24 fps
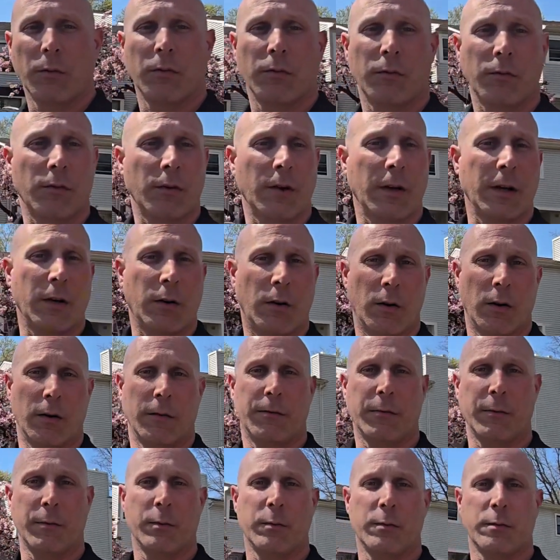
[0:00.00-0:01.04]
right off
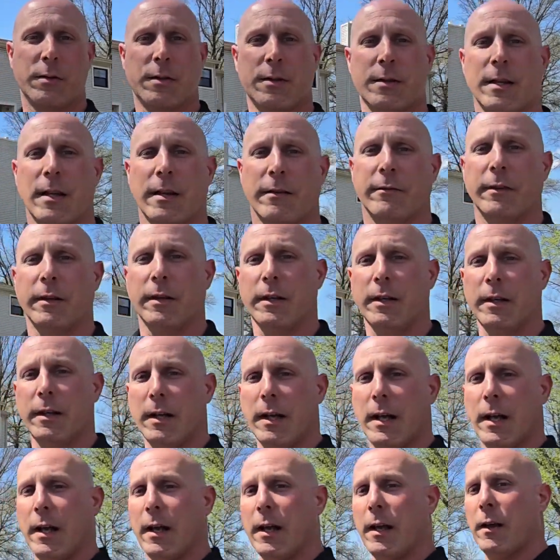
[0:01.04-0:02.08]
Route 70,
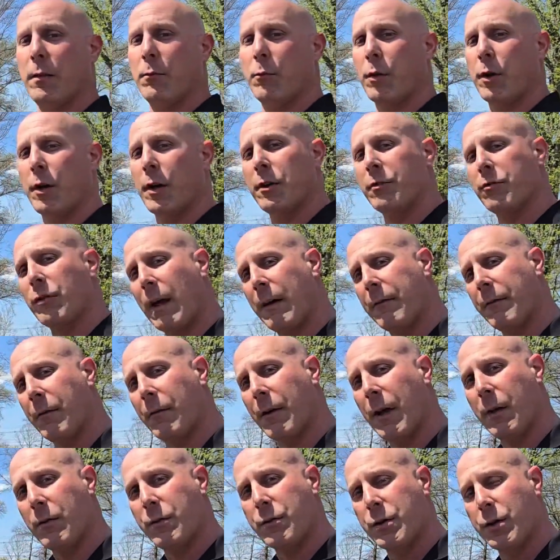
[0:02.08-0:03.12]
and we're going to drive you
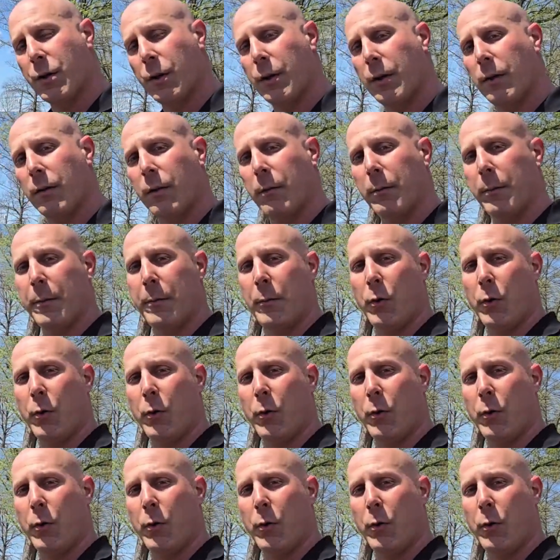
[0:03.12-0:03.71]
around, show you a little bit